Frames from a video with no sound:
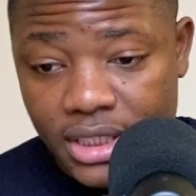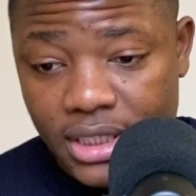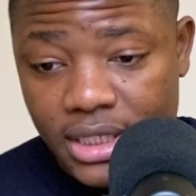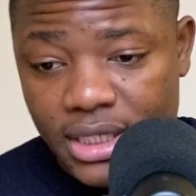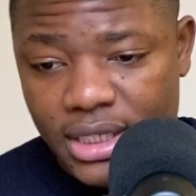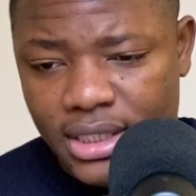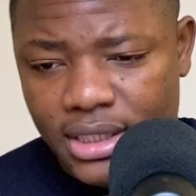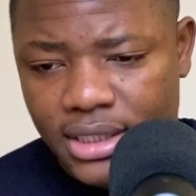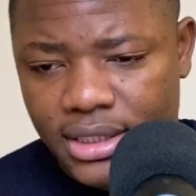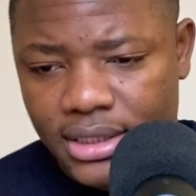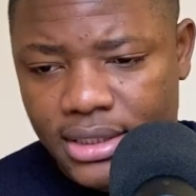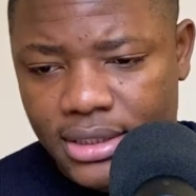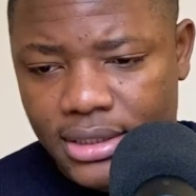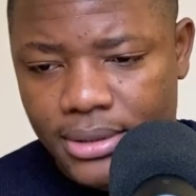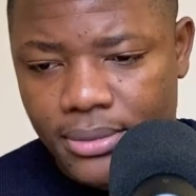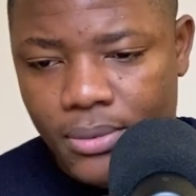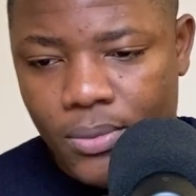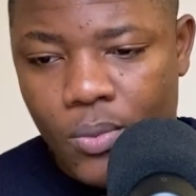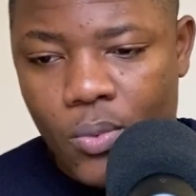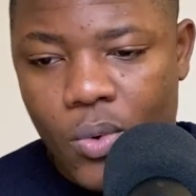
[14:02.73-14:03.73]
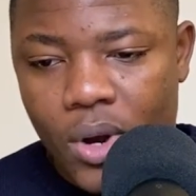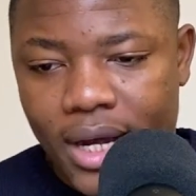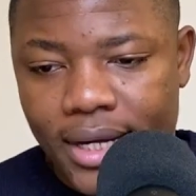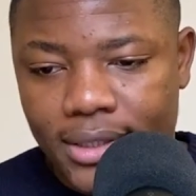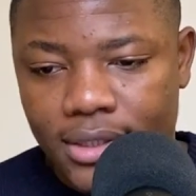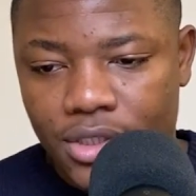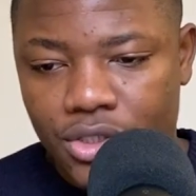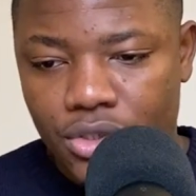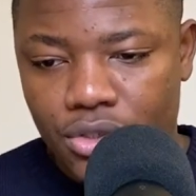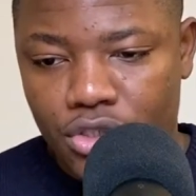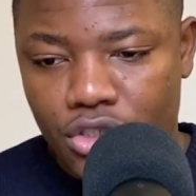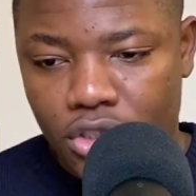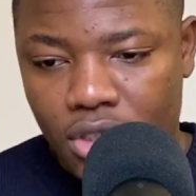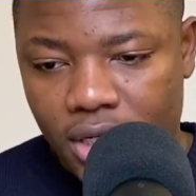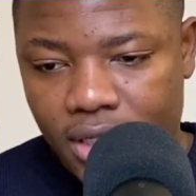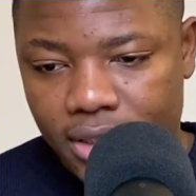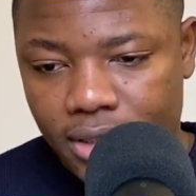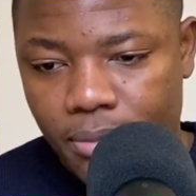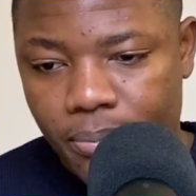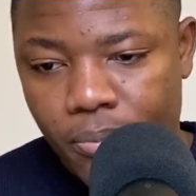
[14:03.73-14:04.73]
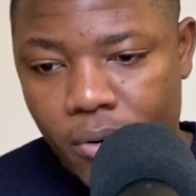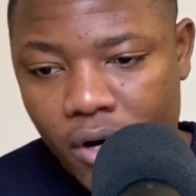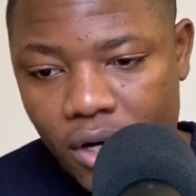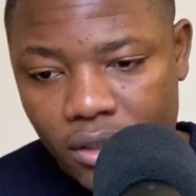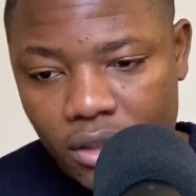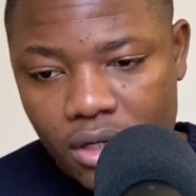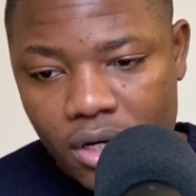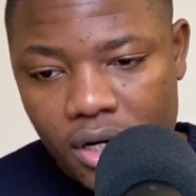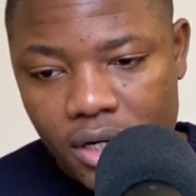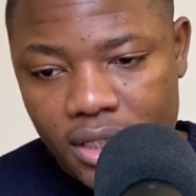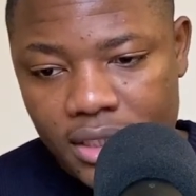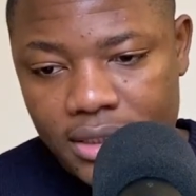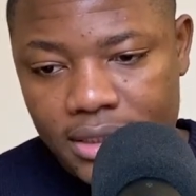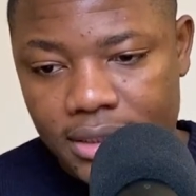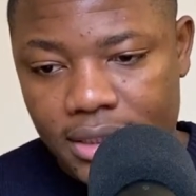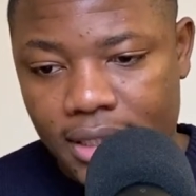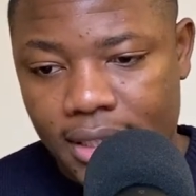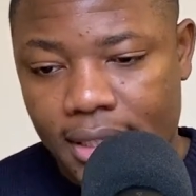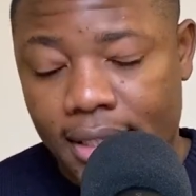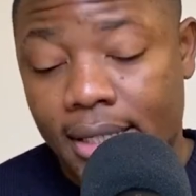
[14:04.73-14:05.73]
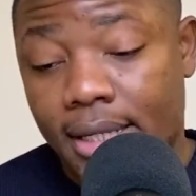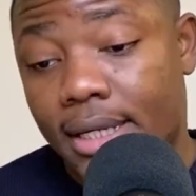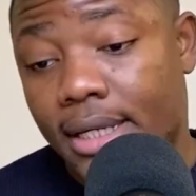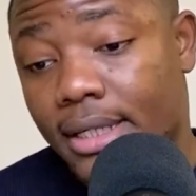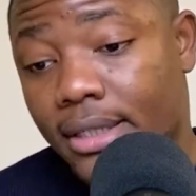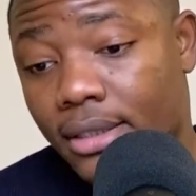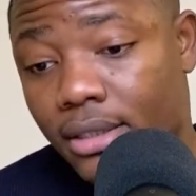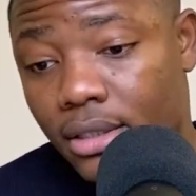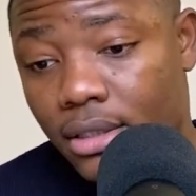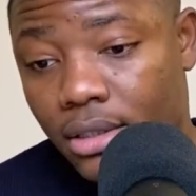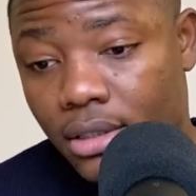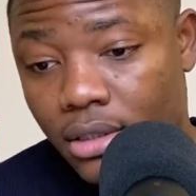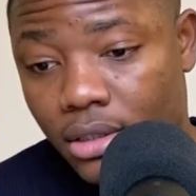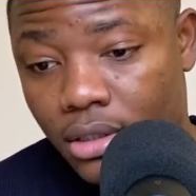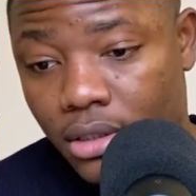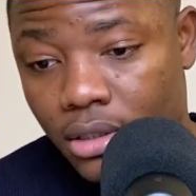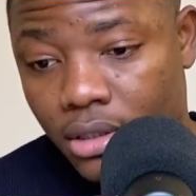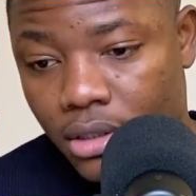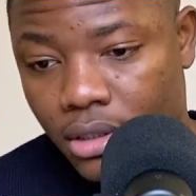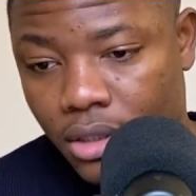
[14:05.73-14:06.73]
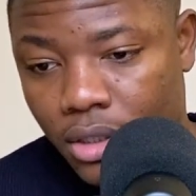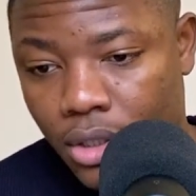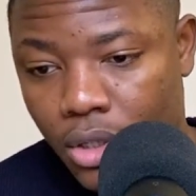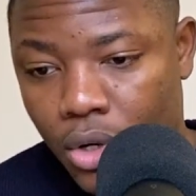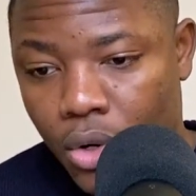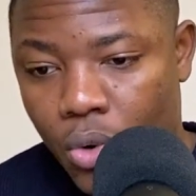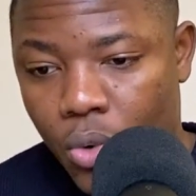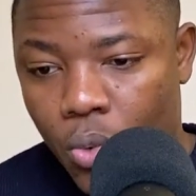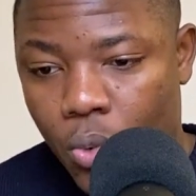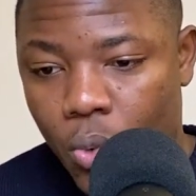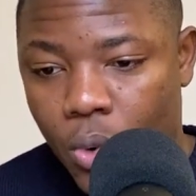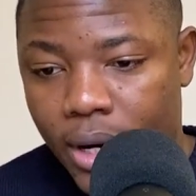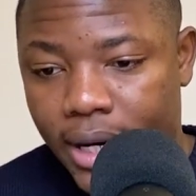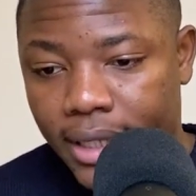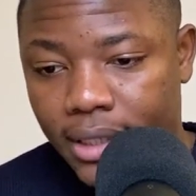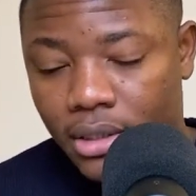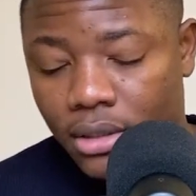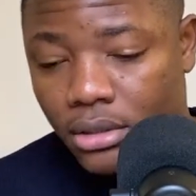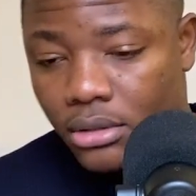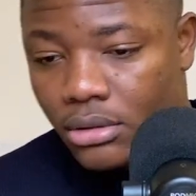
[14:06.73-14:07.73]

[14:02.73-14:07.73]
is, why did you start the podcast? And what